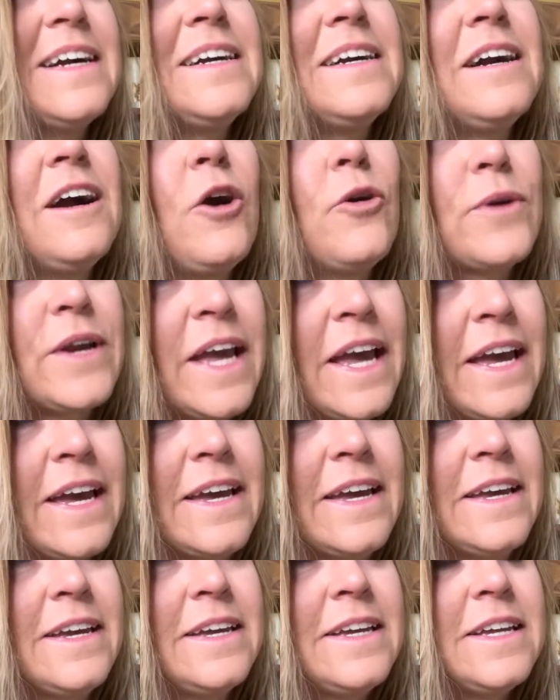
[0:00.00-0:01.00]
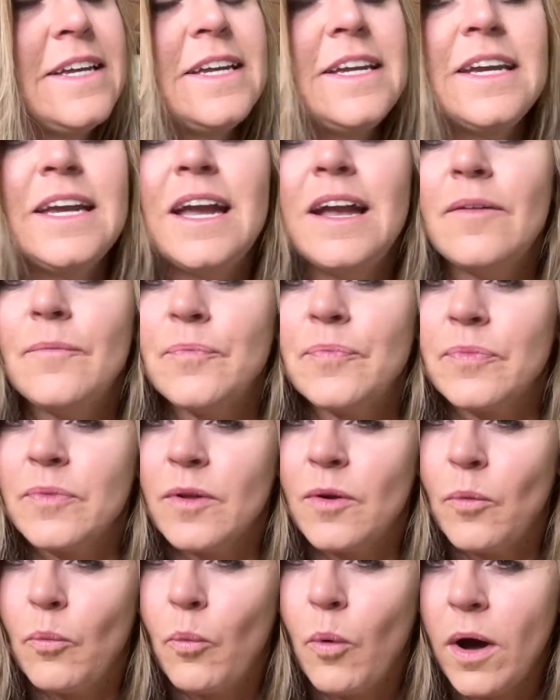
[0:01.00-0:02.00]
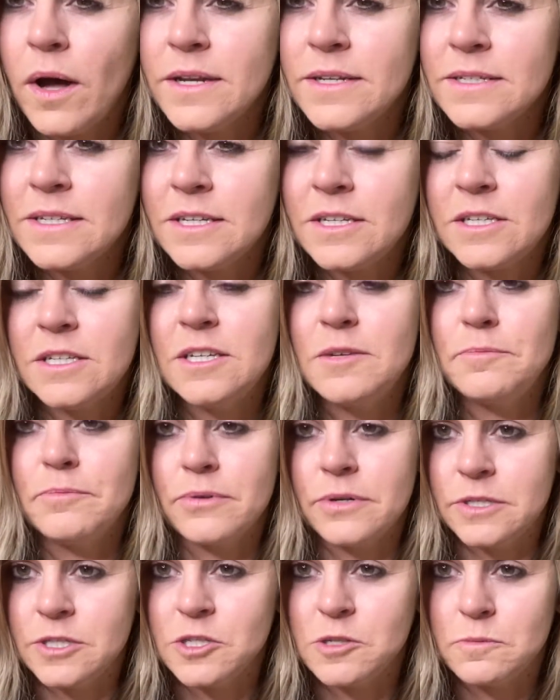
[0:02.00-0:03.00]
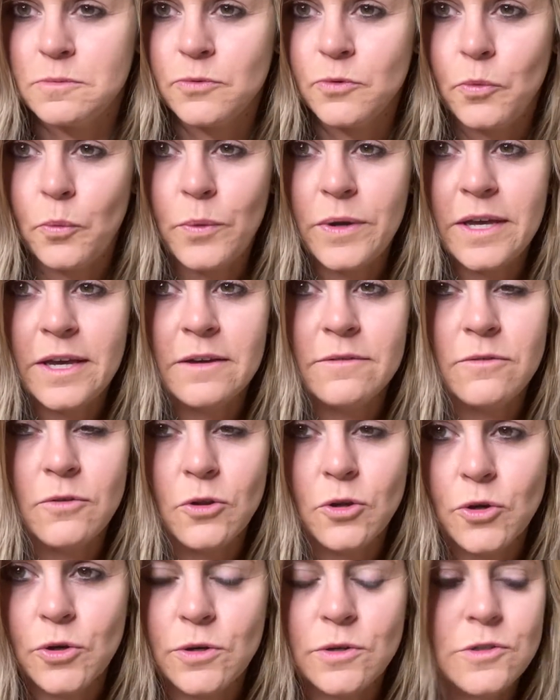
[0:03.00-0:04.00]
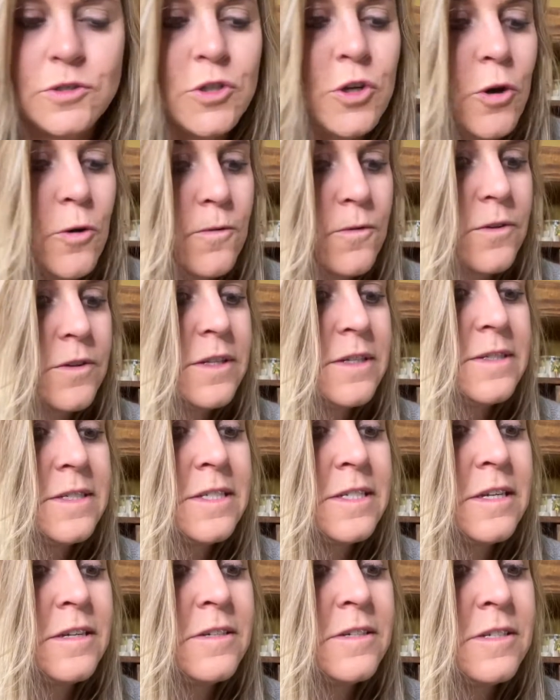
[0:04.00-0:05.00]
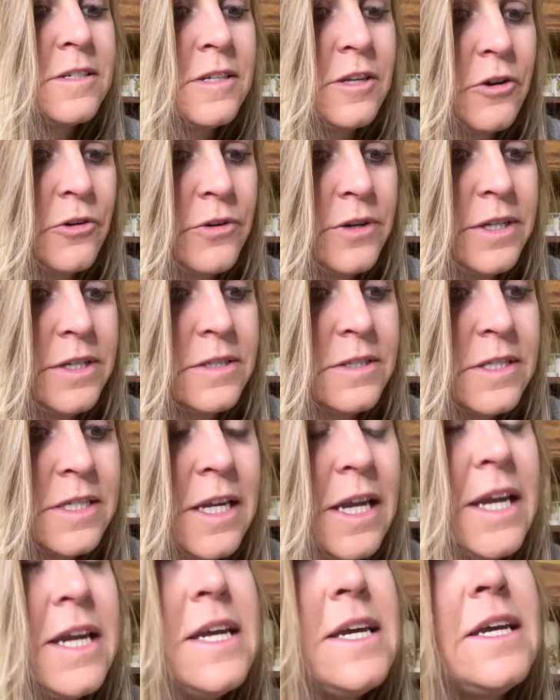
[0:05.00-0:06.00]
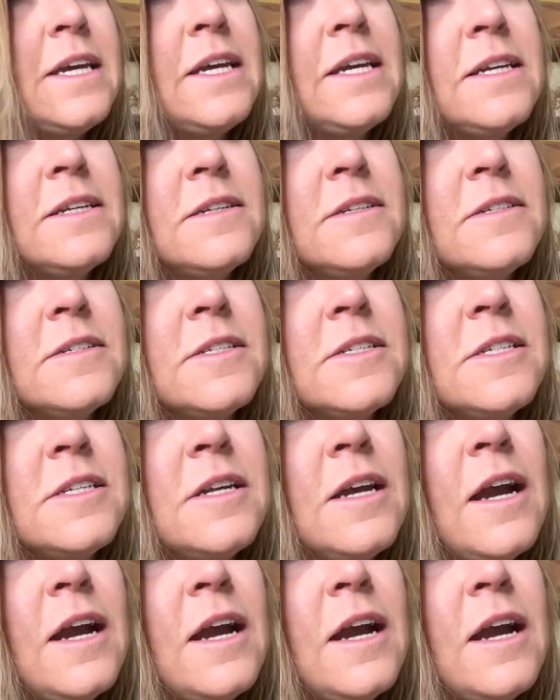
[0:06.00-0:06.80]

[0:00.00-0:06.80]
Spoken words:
Okay. One key principle we have learned over this series is